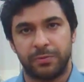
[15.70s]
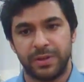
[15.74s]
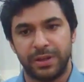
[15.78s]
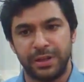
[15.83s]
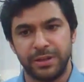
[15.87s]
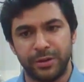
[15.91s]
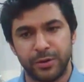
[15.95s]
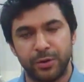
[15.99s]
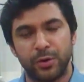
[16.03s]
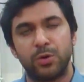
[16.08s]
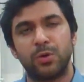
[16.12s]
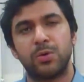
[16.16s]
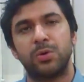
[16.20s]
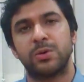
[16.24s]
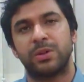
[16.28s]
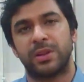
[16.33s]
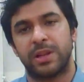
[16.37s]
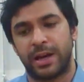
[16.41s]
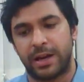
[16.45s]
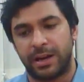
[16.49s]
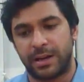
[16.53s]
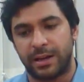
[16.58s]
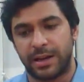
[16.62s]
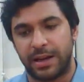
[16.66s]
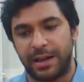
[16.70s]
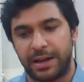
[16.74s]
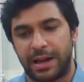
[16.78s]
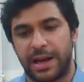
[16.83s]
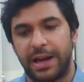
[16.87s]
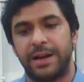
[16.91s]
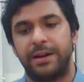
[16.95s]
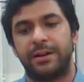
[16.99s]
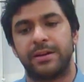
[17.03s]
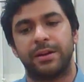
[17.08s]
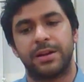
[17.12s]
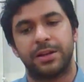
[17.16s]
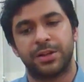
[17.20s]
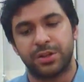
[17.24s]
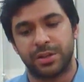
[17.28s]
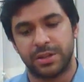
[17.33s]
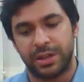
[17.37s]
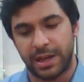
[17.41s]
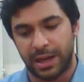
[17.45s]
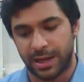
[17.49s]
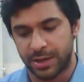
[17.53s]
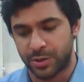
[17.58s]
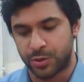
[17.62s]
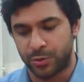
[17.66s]
we know that an
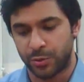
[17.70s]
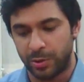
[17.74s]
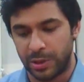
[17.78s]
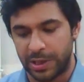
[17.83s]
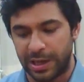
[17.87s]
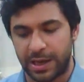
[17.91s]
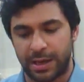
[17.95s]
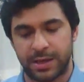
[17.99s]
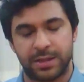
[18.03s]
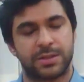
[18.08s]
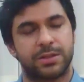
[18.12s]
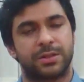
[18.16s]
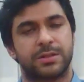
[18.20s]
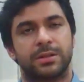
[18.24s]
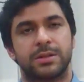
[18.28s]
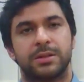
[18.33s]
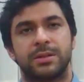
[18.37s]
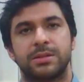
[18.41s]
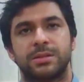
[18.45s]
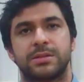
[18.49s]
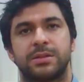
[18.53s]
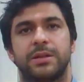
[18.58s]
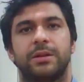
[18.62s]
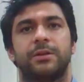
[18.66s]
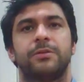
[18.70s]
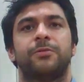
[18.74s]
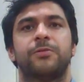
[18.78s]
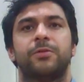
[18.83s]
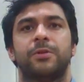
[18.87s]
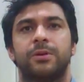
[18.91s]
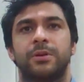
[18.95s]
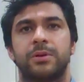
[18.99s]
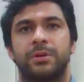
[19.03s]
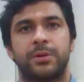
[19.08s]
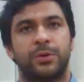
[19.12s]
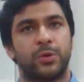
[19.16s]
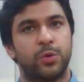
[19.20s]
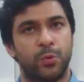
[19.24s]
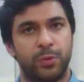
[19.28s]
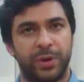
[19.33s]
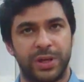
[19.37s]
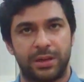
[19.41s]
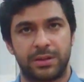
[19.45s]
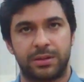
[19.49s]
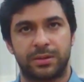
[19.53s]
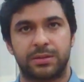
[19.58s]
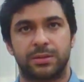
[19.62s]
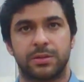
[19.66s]
iteration has to last, say, for 2
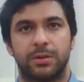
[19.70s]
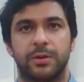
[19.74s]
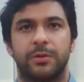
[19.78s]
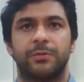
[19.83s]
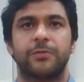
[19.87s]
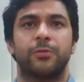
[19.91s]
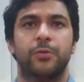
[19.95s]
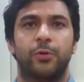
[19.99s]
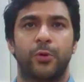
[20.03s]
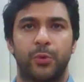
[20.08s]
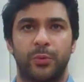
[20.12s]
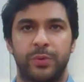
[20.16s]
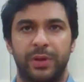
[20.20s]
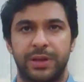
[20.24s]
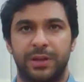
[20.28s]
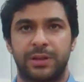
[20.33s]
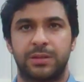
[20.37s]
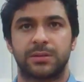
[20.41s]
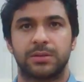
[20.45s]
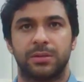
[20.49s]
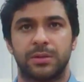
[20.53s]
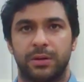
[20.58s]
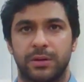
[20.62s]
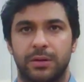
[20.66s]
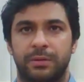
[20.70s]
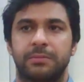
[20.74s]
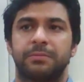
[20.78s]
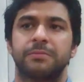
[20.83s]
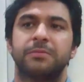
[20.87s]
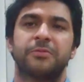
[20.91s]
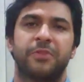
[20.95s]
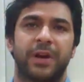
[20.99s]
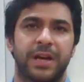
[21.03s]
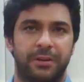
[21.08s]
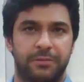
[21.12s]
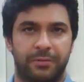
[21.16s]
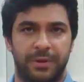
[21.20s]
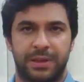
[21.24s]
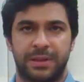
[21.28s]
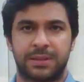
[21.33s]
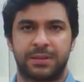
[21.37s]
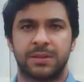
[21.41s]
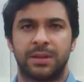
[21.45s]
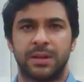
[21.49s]
weeks or 4 weeks or 5 weeks.